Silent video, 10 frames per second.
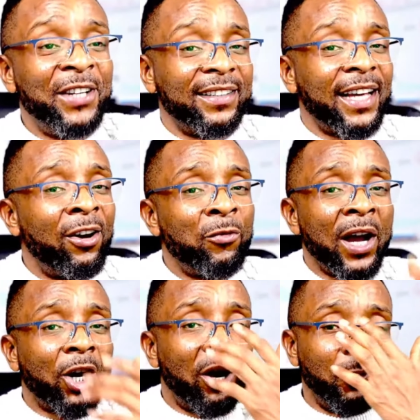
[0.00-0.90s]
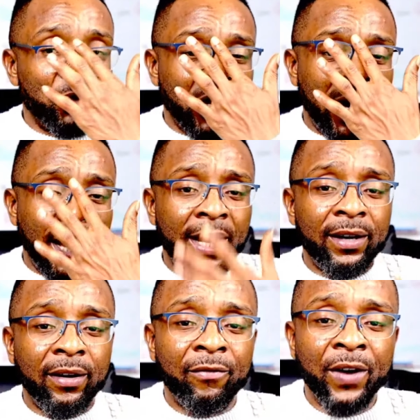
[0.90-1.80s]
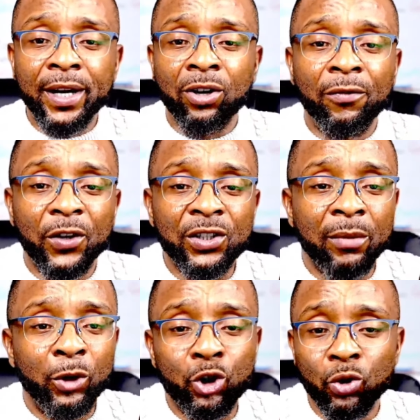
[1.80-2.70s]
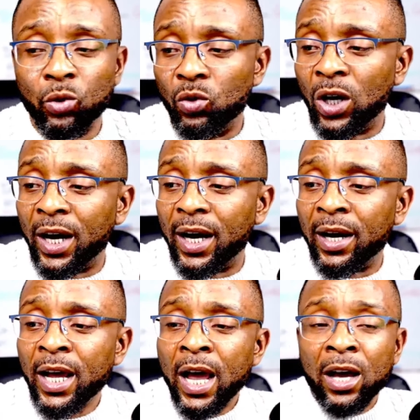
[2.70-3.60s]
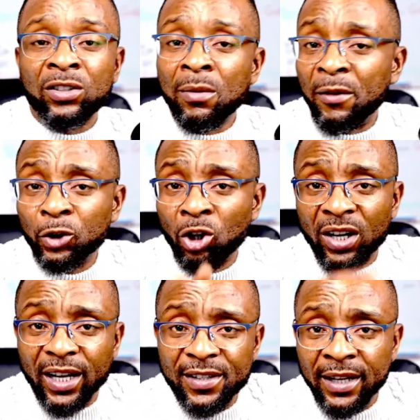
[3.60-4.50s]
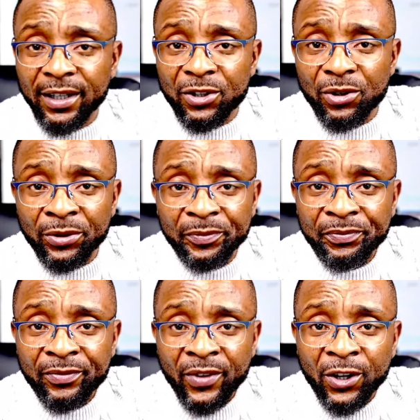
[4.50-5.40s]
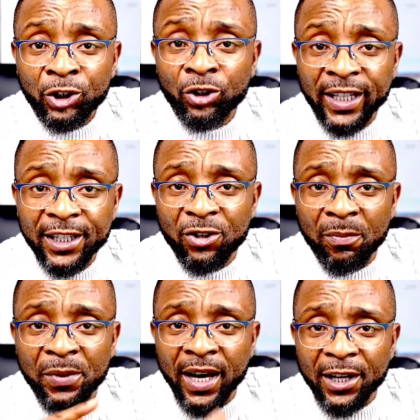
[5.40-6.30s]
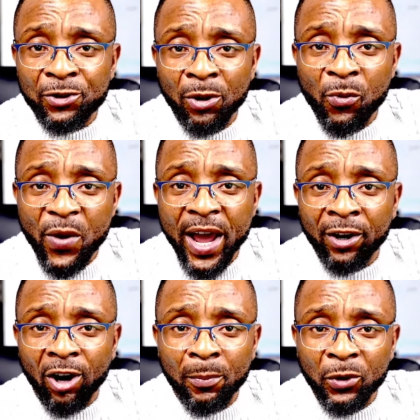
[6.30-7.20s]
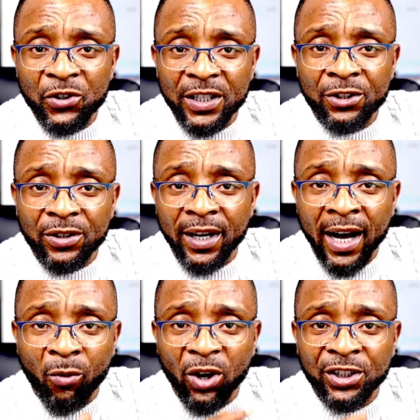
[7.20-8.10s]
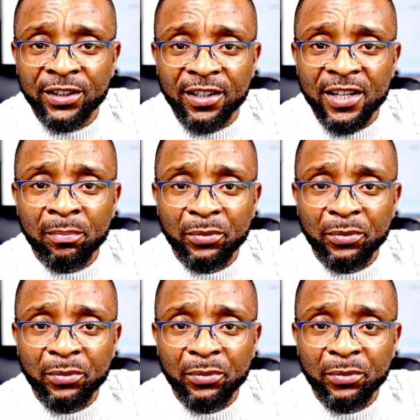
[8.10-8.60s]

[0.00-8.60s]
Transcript: I love when couples are very comfortable to. Some of you don't understand this, though. You need to be at home where couples sit together and watch the same program.